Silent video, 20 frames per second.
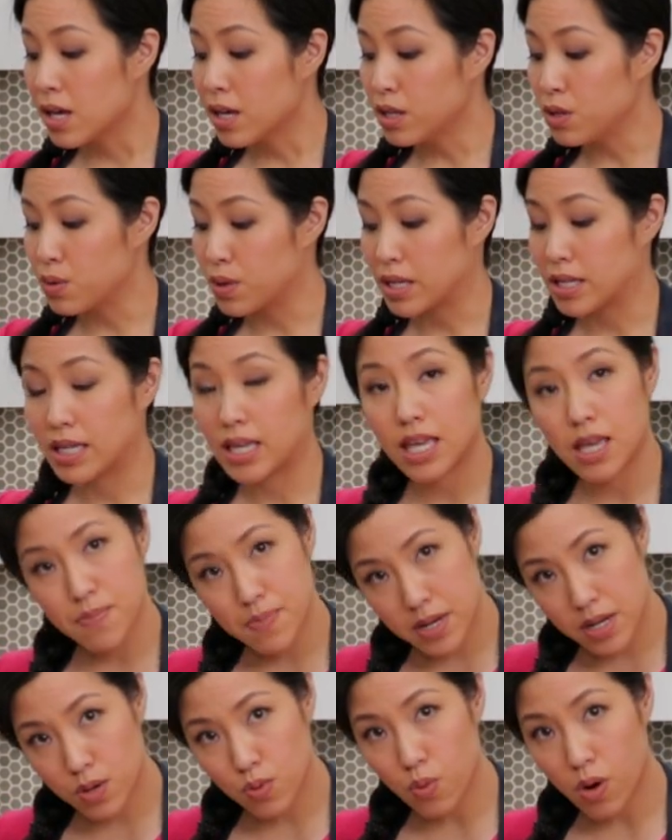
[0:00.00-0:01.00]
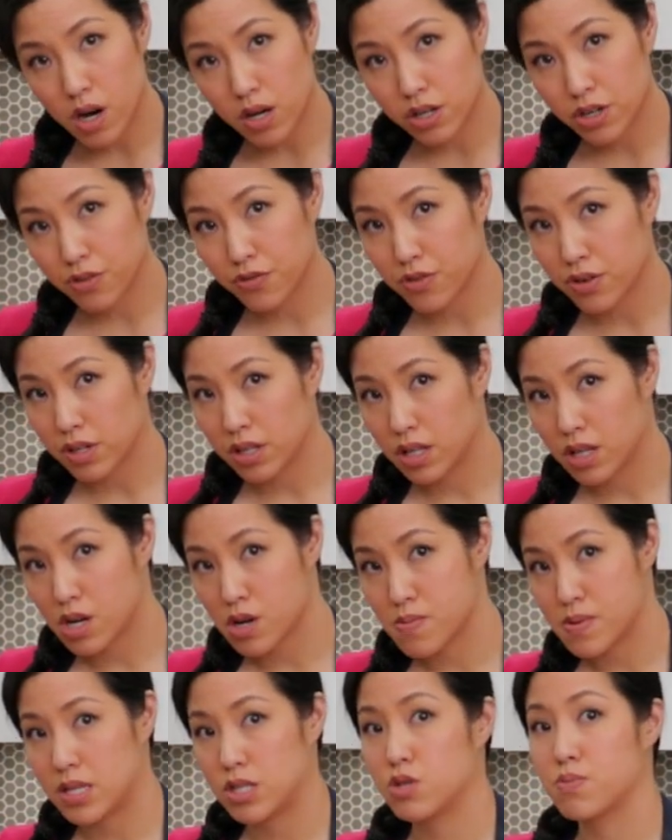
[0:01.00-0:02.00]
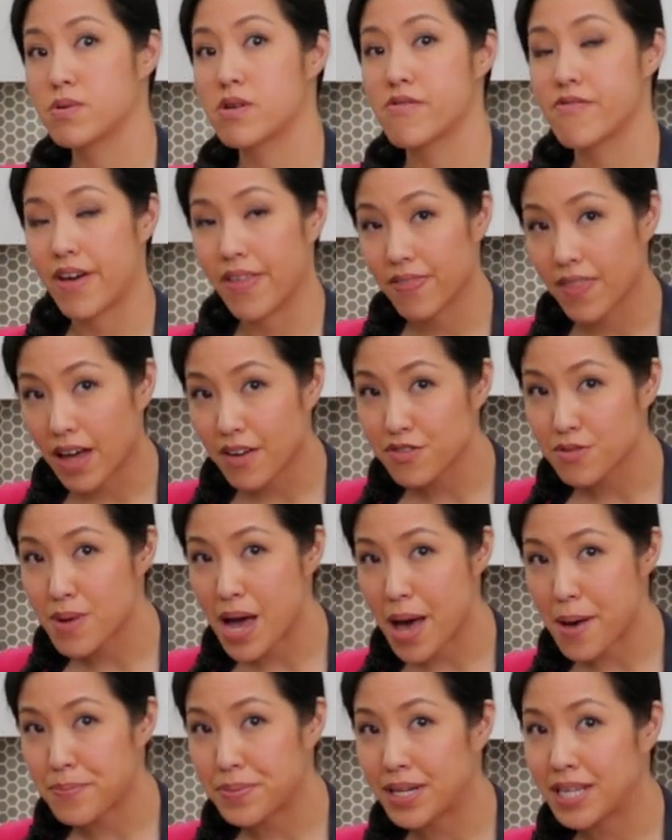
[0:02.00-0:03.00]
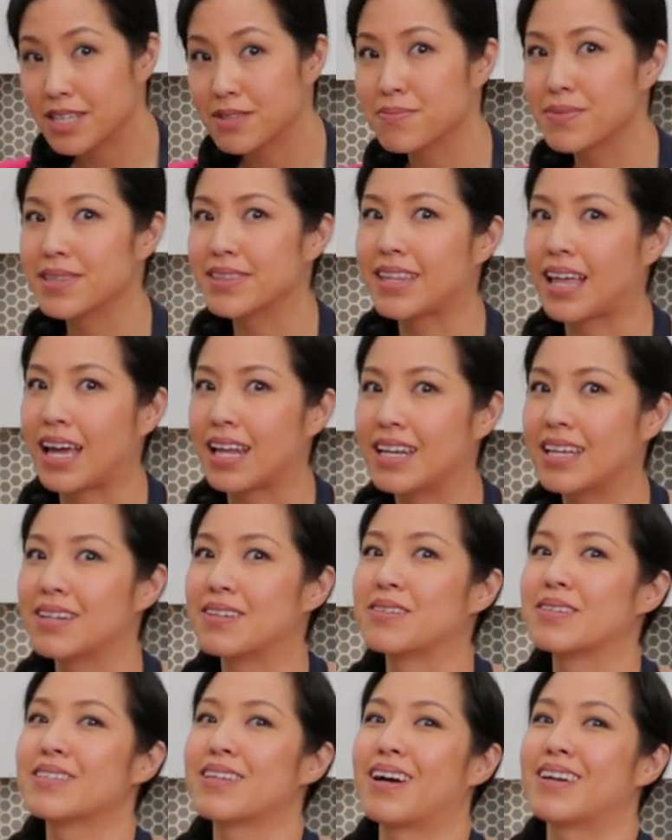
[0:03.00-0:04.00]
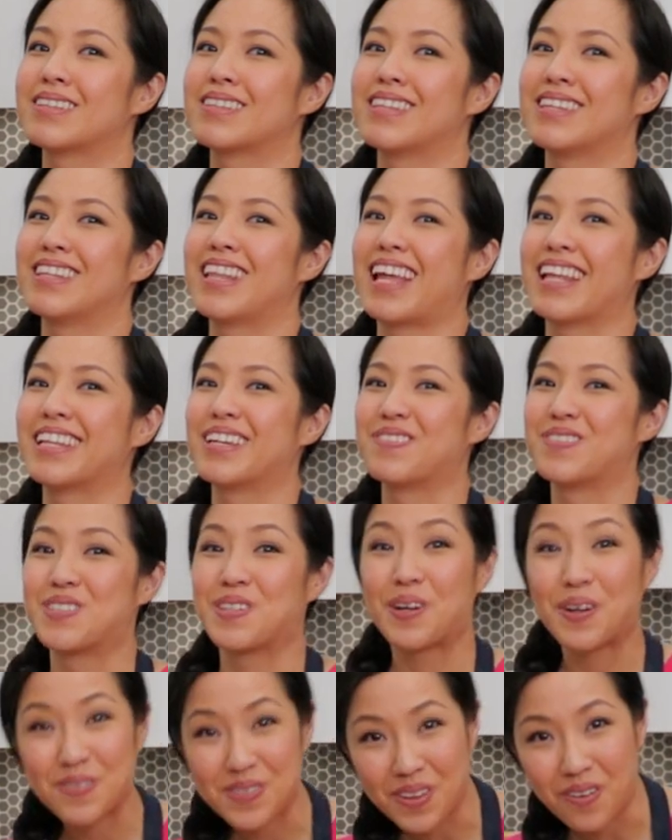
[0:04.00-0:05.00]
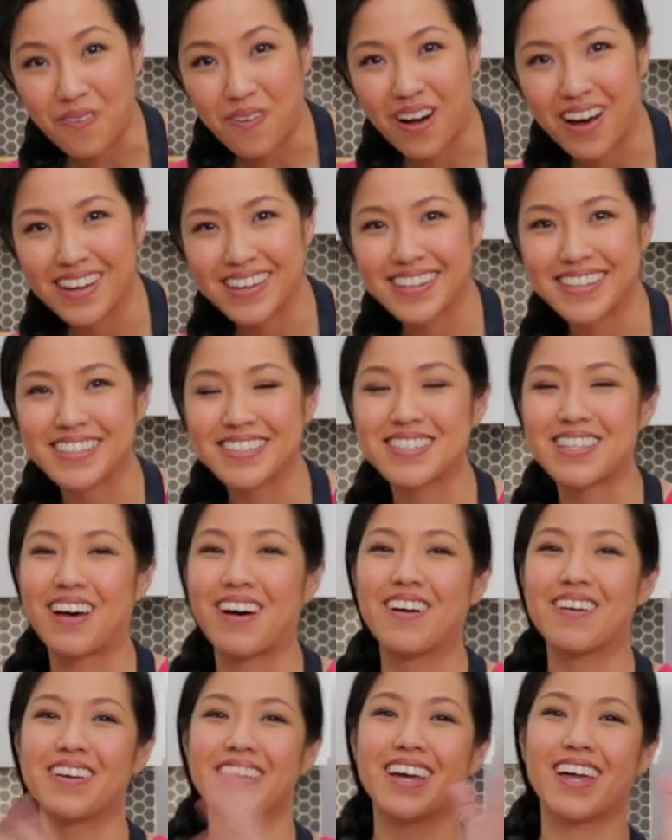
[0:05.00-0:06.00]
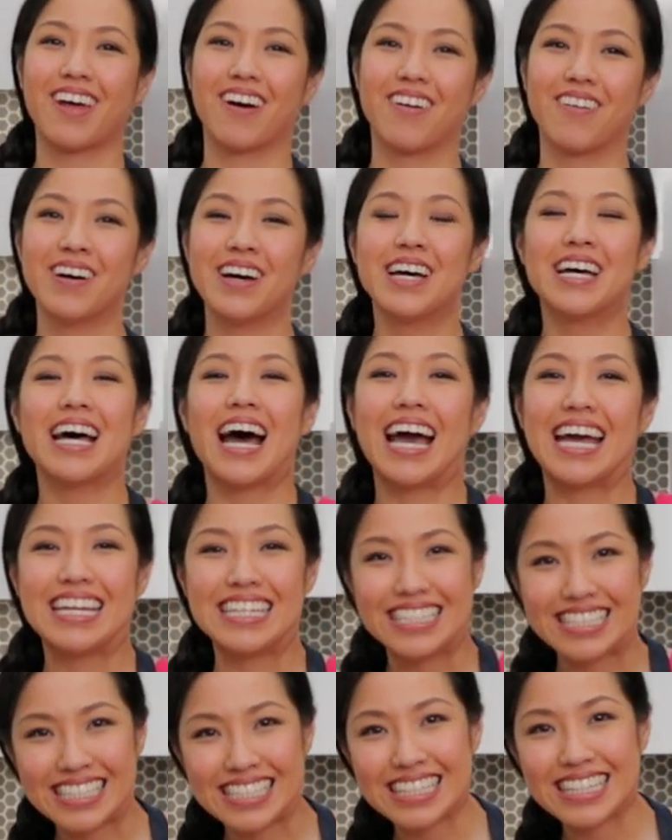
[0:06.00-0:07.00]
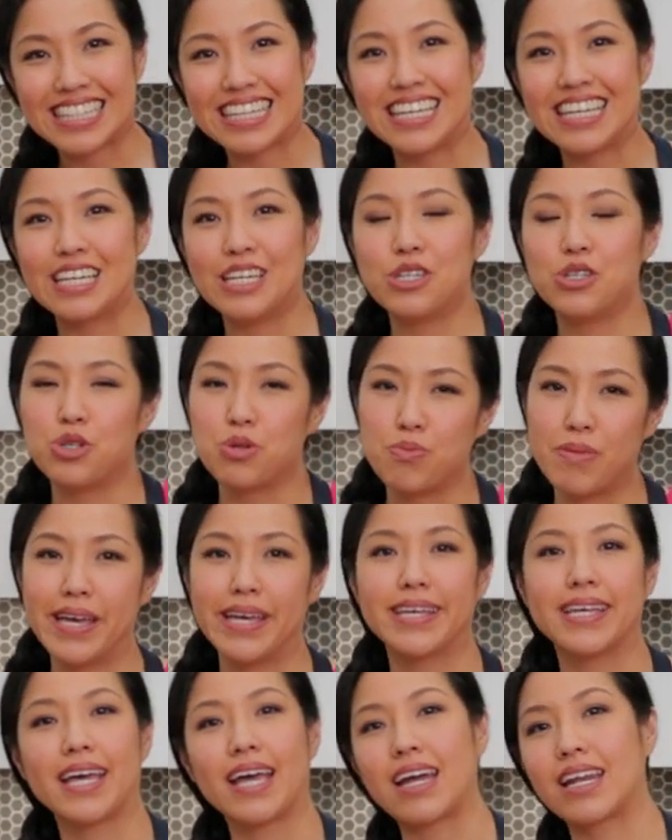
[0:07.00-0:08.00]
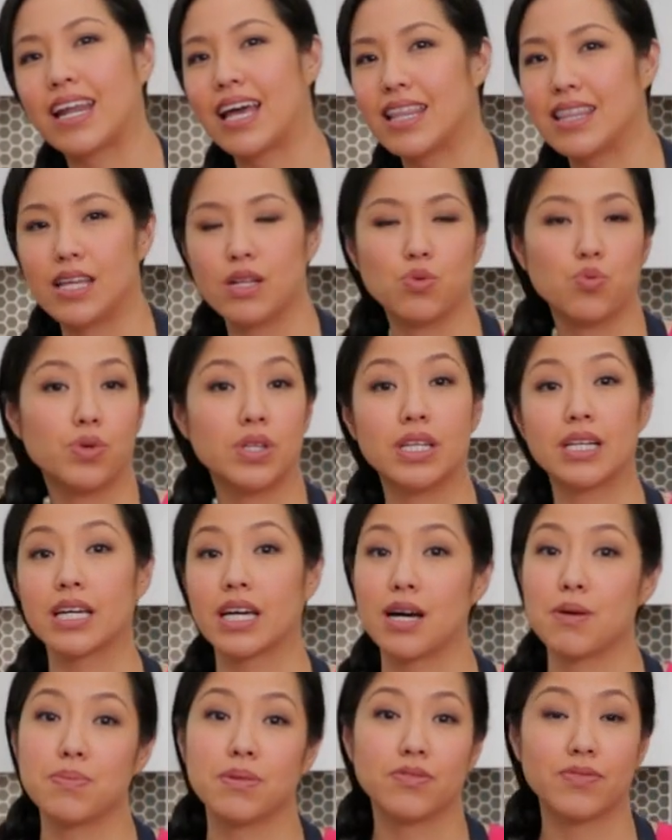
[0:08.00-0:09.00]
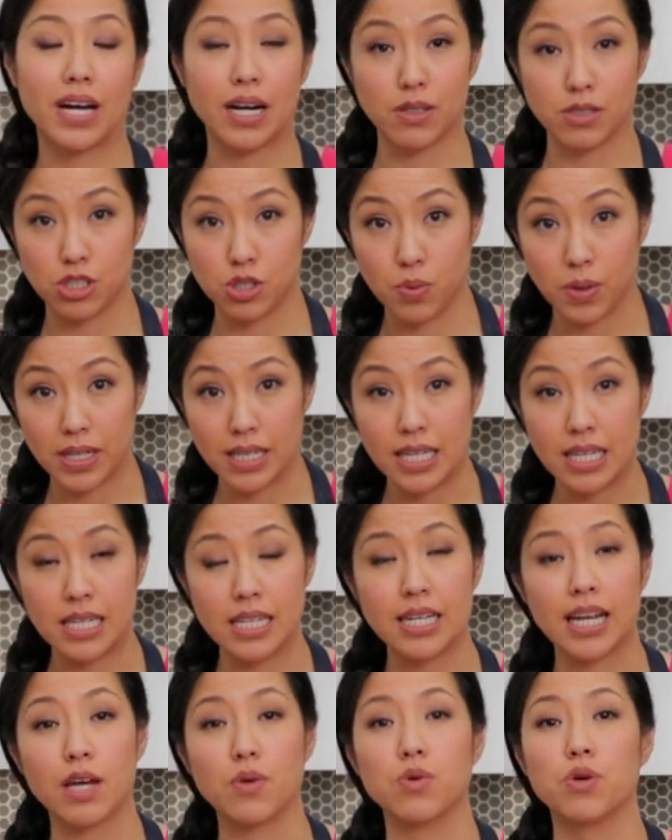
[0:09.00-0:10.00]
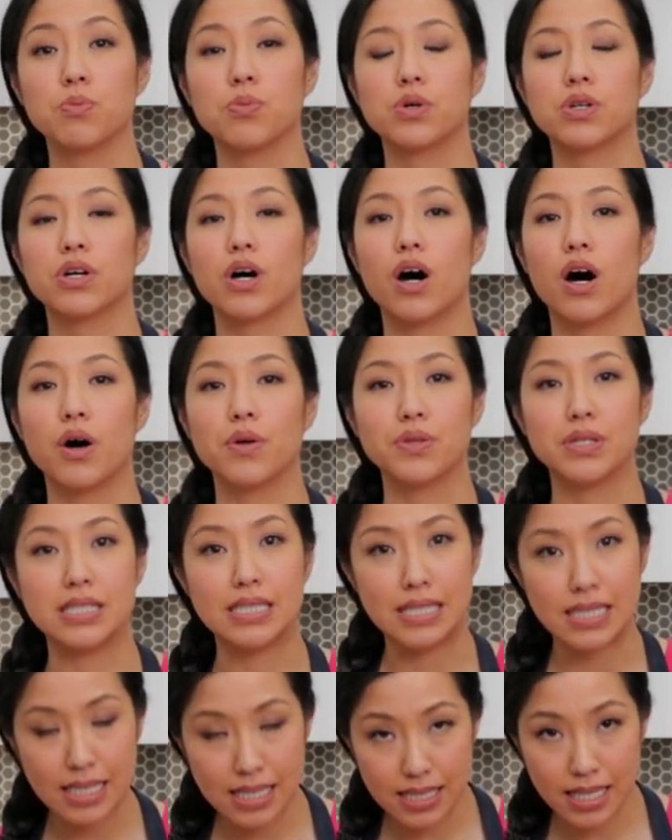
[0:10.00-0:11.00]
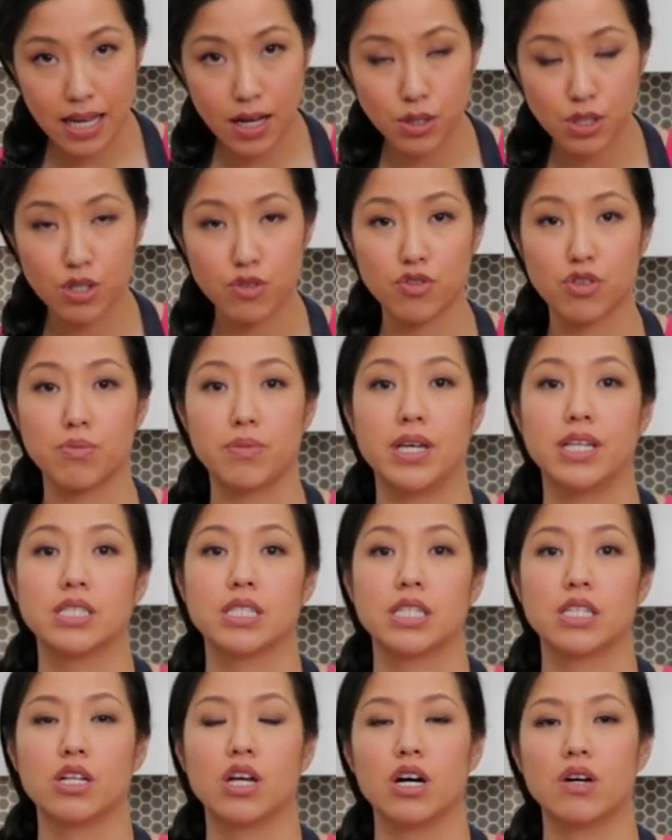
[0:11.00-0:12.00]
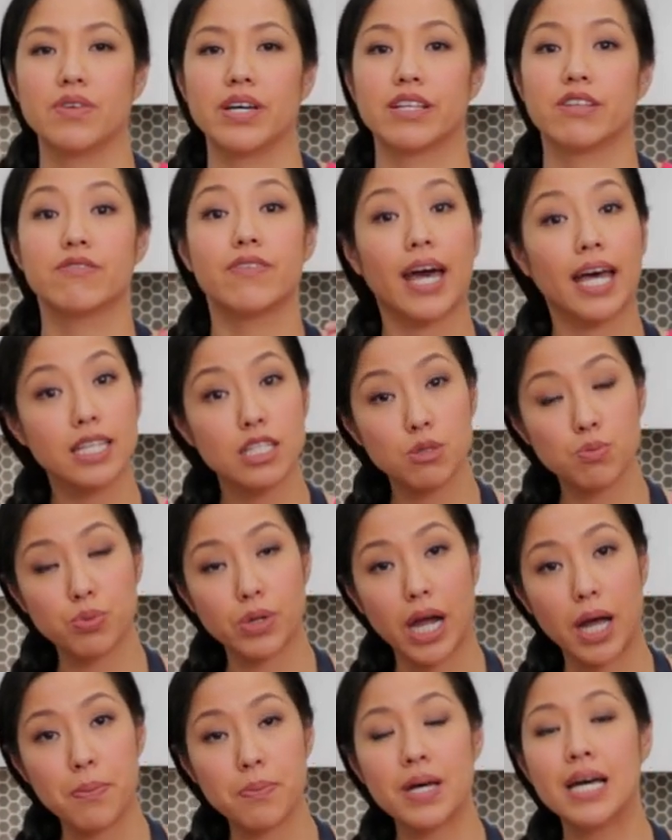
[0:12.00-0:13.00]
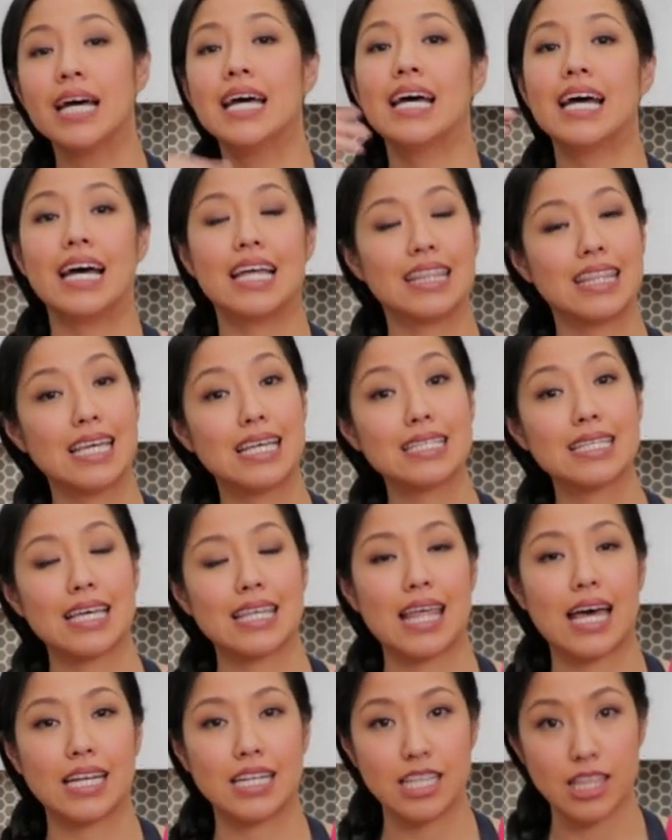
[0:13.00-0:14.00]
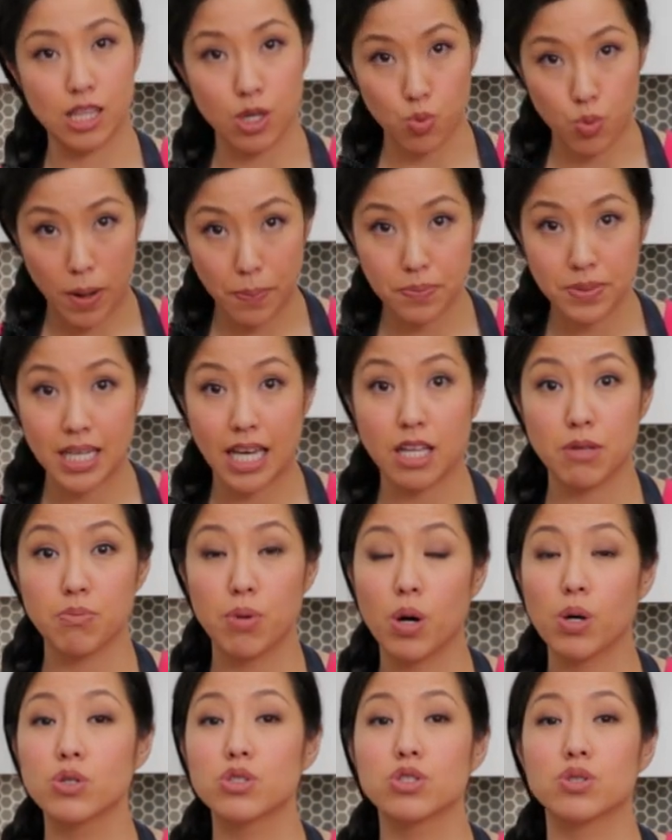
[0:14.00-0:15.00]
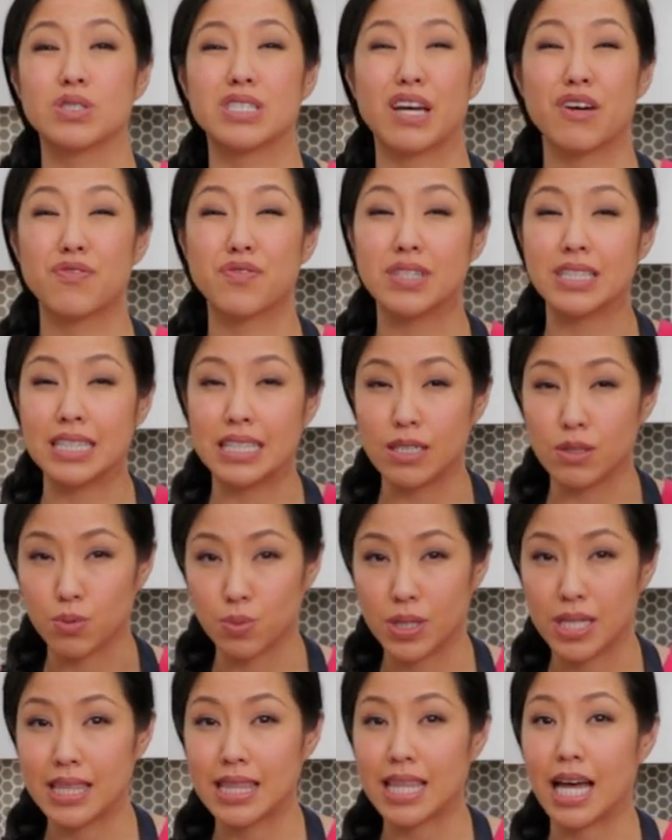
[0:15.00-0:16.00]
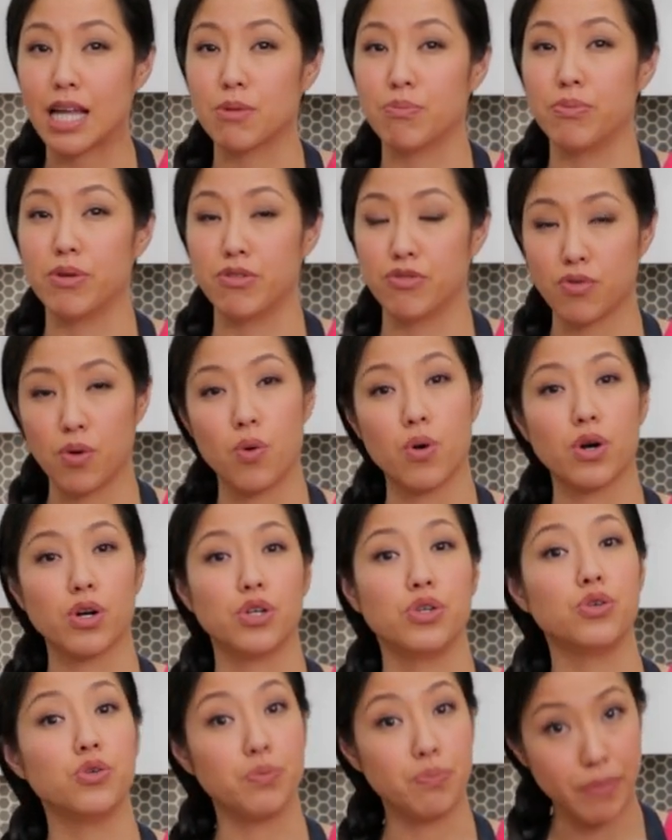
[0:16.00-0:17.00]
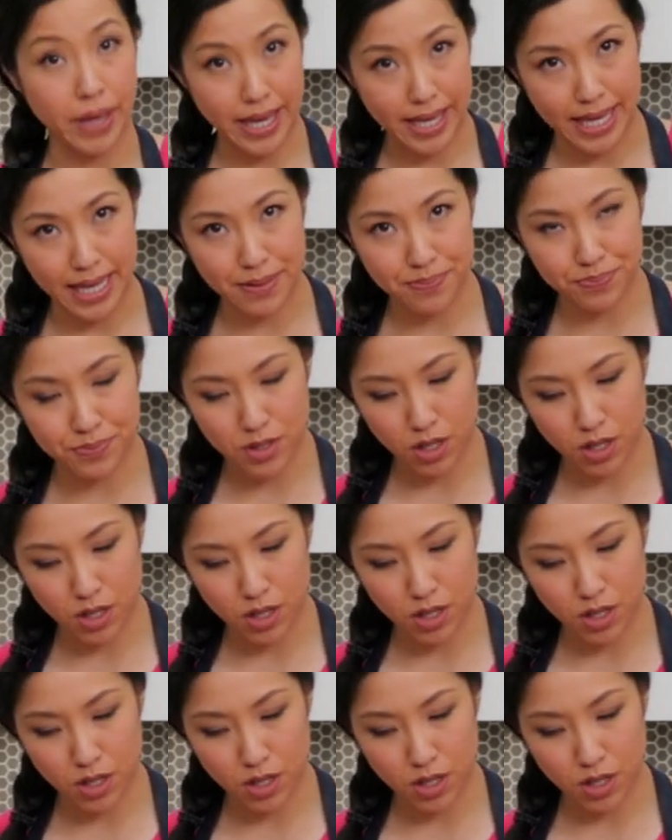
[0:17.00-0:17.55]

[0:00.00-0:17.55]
You can keep it in water for a little bit to prevent that from happening, but then it'll start to then absorb the water. So, you know, ideally you make it and then within a couple of hours you want to eat it. I will put all the detailed information of advanced prep and things like that in the website post. So definitely read that before you make it.